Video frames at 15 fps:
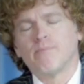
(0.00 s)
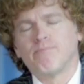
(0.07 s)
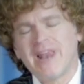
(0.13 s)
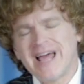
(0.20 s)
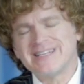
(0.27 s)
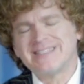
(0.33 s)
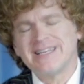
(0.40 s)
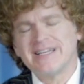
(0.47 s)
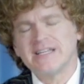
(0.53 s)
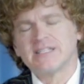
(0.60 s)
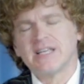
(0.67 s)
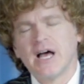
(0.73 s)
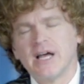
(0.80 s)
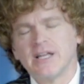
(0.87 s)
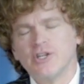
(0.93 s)
the blessing
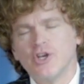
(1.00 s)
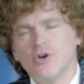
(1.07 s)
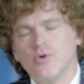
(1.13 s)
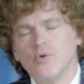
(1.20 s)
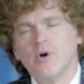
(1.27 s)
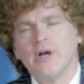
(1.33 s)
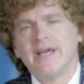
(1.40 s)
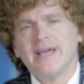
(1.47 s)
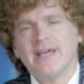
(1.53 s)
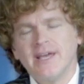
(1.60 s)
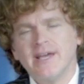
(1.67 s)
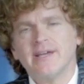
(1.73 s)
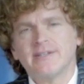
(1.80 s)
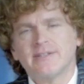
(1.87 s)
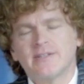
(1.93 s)
is on you
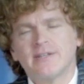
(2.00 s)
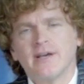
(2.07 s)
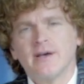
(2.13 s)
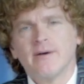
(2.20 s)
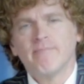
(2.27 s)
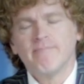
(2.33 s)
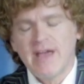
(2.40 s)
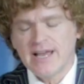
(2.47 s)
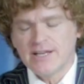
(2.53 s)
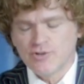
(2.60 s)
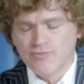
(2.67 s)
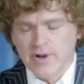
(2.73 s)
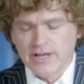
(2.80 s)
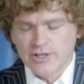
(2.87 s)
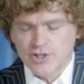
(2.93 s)
it
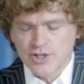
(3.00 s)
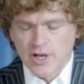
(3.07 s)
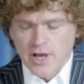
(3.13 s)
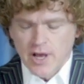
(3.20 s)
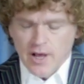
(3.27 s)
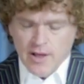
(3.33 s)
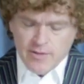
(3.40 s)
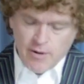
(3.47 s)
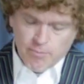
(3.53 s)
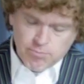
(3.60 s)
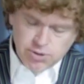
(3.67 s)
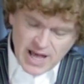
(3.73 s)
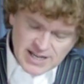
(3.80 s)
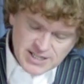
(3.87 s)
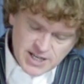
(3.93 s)
makes rich the
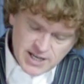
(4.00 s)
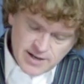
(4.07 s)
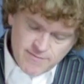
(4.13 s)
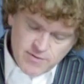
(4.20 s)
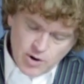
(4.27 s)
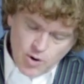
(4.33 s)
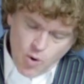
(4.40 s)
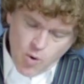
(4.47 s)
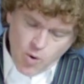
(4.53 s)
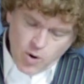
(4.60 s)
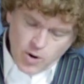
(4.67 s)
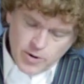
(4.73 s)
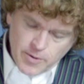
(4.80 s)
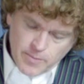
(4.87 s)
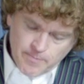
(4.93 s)
blessing of the
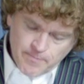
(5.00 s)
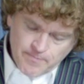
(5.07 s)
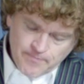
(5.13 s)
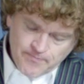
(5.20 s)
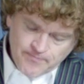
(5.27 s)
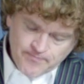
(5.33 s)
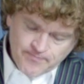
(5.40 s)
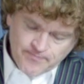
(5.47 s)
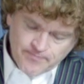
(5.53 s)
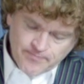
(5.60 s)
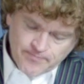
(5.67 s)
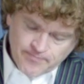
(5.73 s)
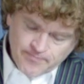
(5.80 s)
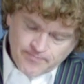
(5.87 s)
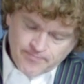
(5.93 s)
Lord
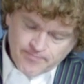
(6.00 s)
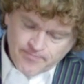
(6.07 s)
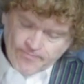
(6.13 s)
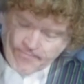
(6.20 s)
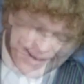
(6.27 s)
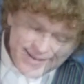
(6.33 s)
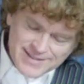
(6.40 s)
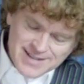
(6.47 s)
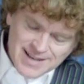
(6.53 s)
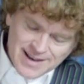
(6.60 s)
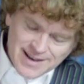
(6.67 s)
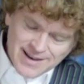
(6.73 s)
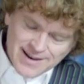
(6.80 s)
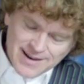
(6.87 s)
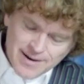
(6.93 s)
it
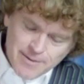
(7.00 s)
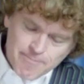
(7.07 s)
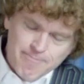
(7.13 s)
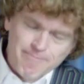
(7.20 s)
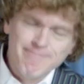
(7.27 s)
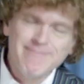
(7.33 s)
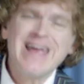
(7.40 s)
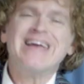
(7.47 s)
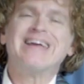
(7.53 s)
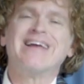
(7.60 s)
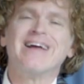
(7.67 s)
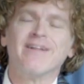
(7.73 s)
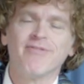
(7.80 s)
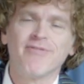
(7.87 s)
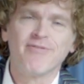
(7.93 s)

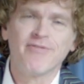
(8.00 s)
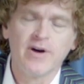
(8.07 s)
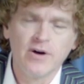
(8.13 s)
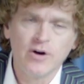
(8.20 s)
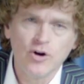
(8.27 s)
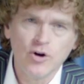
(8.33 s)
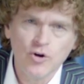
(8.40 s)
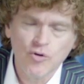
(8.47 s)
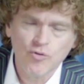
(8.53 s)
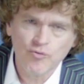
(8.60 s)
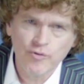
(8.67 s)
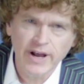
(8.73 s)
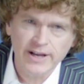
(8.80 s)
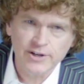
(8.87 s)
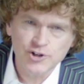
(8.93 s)
maketh
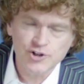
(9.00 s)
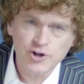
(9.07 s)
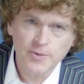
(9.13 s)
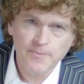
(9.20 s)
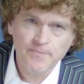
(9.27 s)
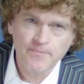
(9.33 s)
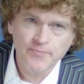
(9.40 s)
rich